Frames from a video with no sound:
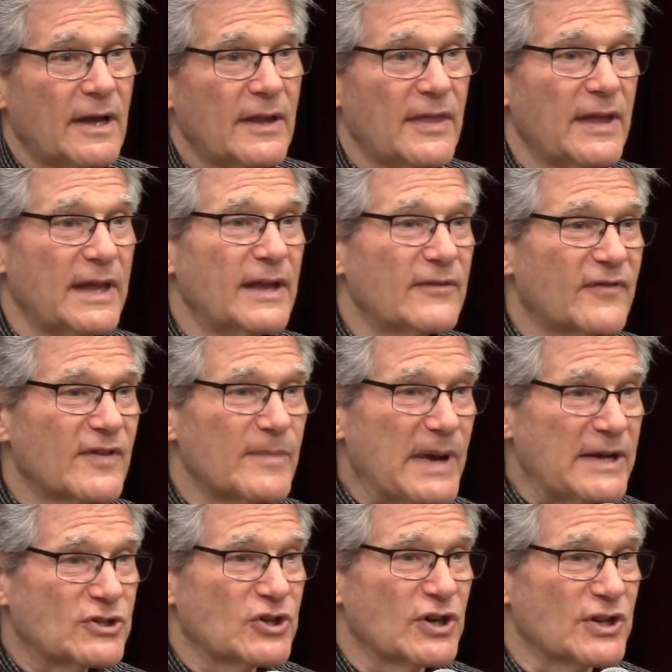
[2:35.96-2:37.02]
The
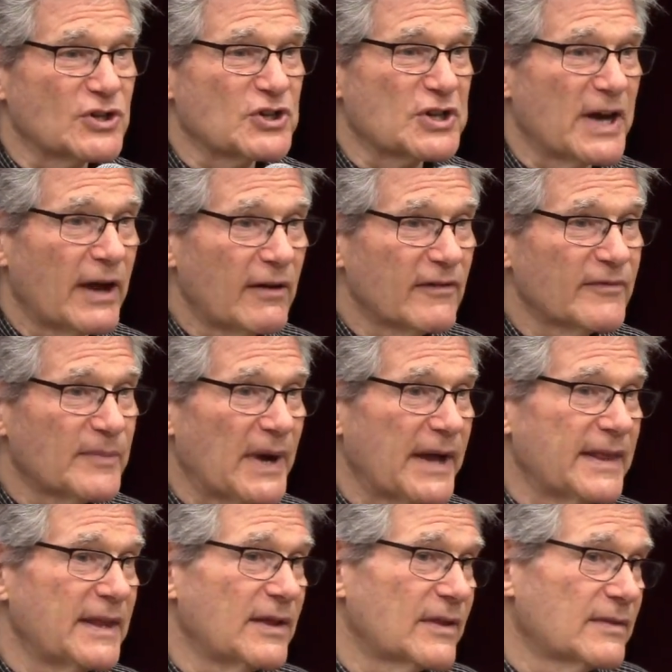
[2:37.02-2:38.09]
information is shelved by
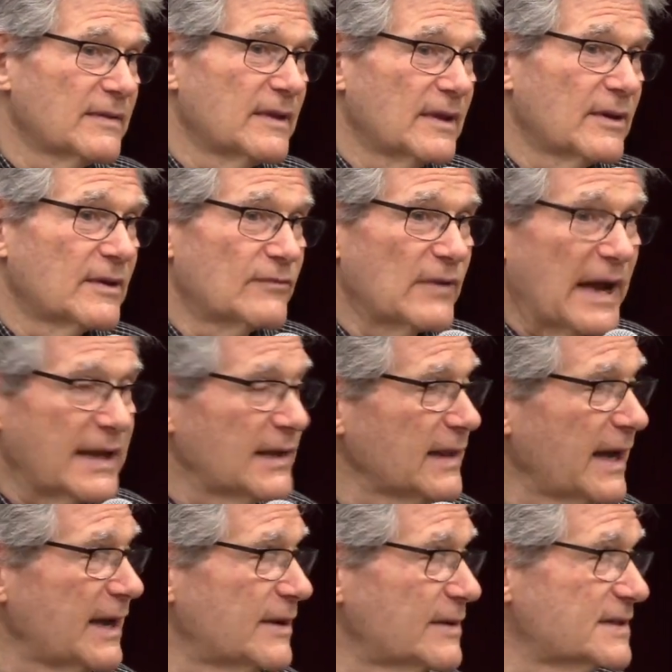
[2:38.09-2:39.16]
the
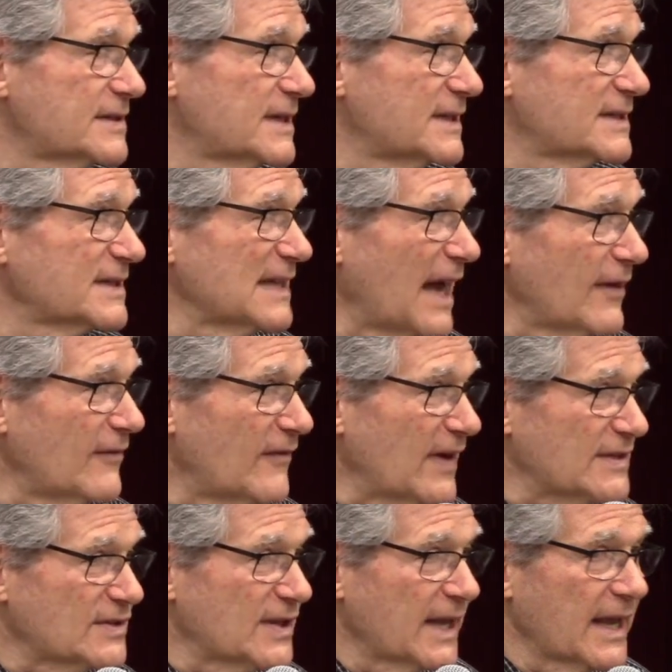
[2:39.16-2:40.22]
regulators. It's not
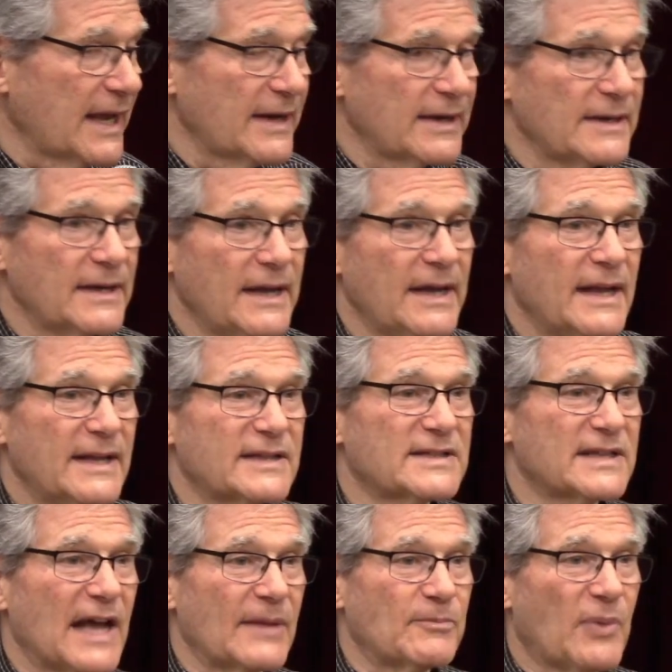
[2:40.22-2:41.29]
investigated. It's
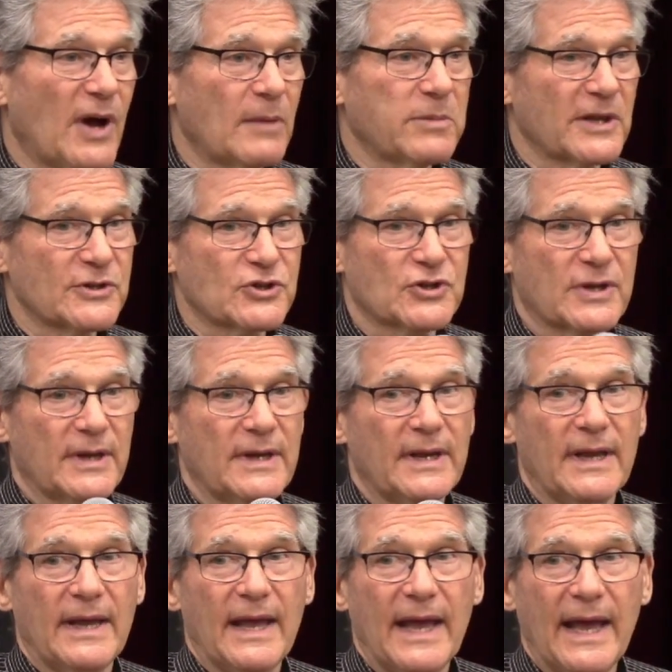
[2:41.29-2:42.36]
not published.
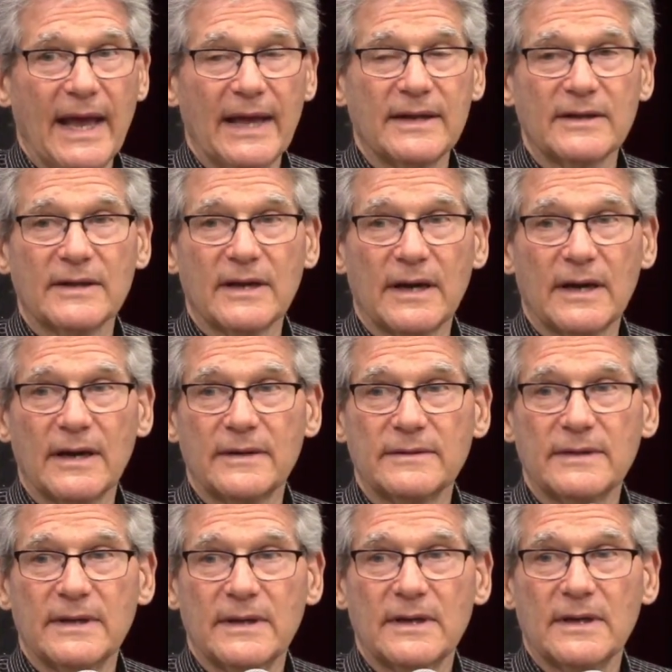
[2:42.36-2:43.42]
And
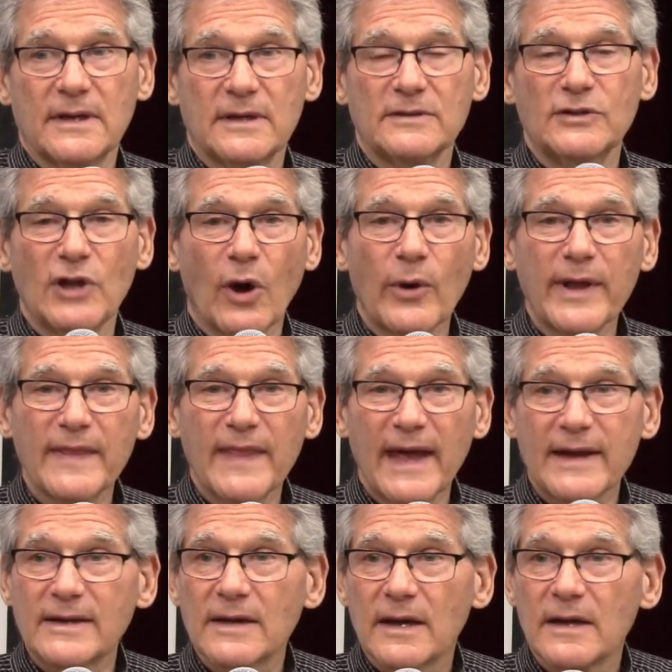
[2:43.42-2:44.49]
knowing
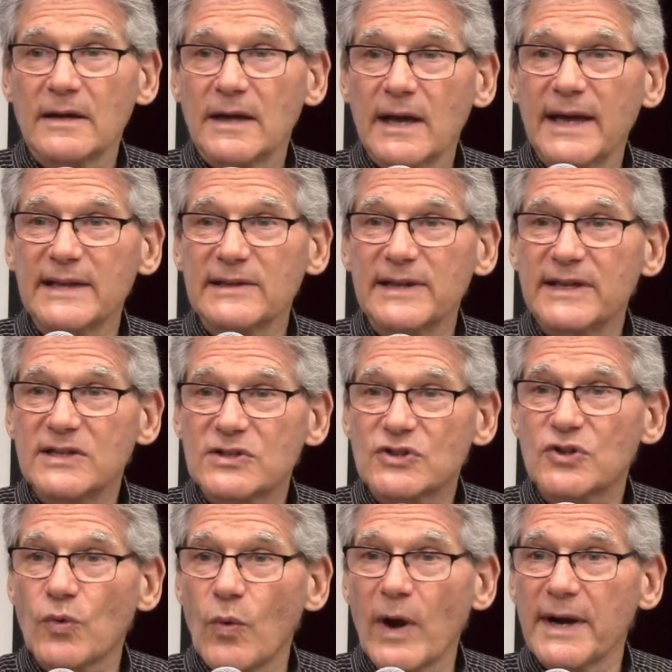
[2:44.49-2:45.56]
that at least
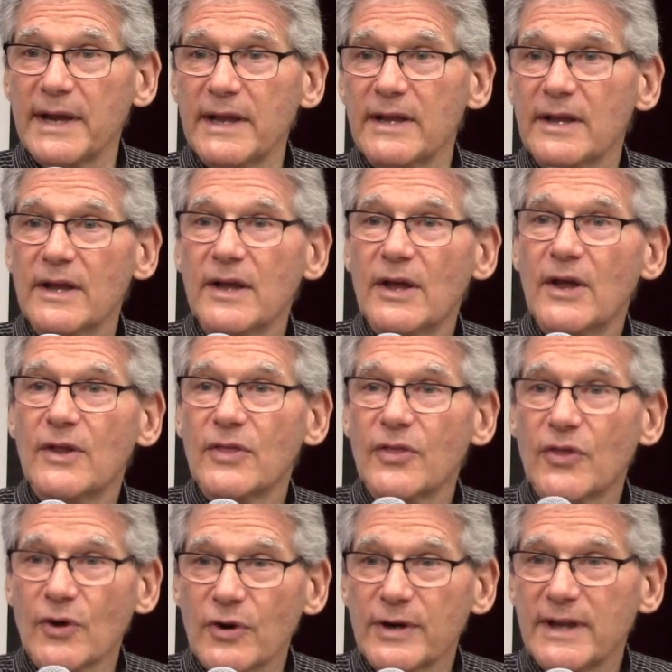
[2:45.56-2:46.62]
20,
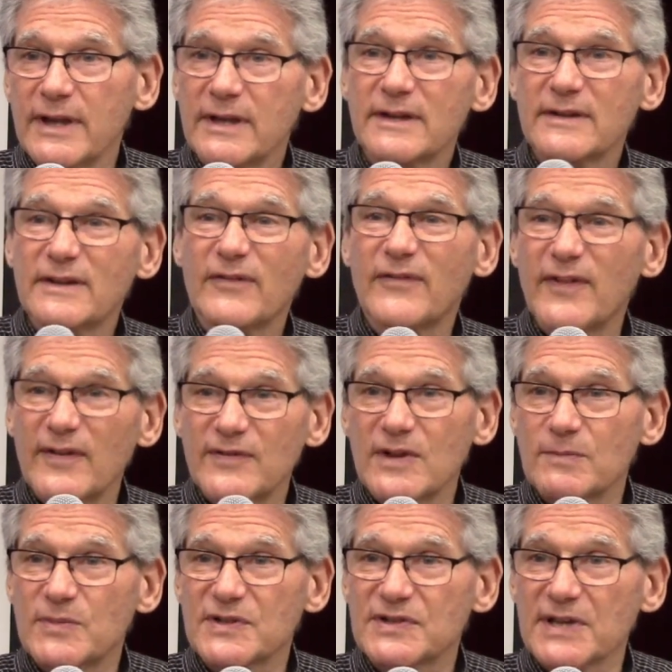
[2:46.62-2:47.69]
30 to
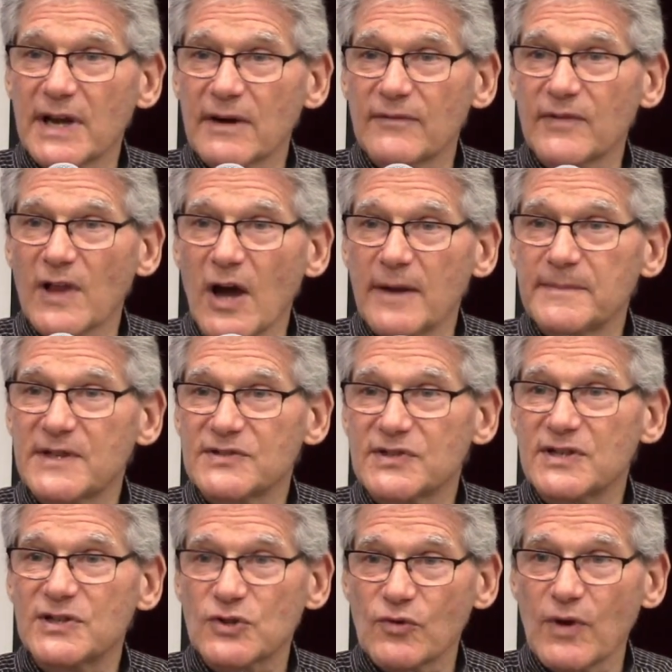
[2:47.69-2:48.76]
50% of Lyme
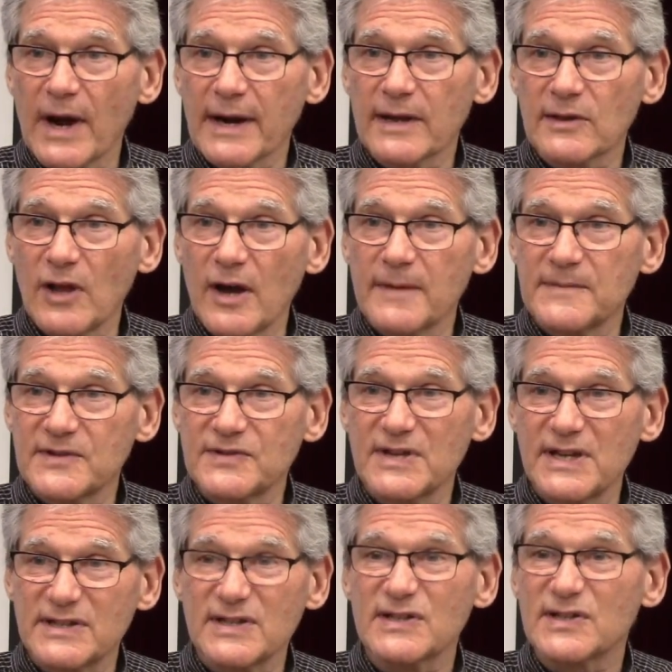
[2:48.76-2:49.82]
disease, chronic Lyme
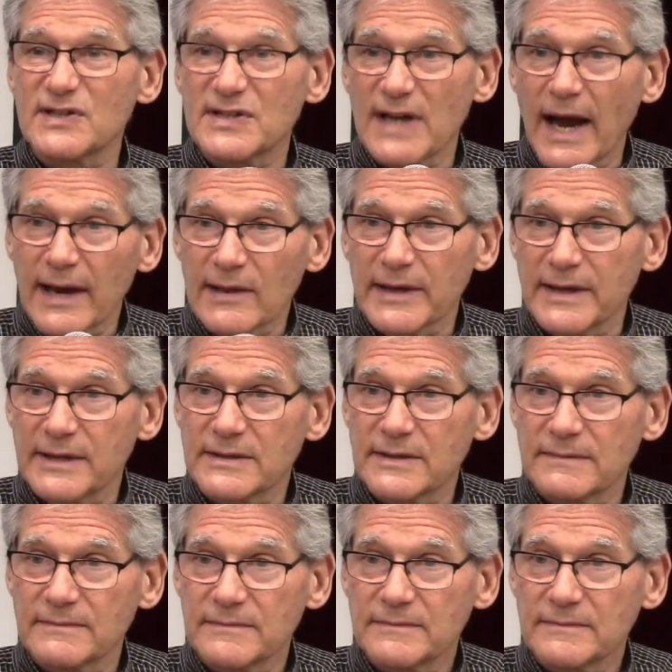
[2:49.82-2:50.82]
disease, is silent,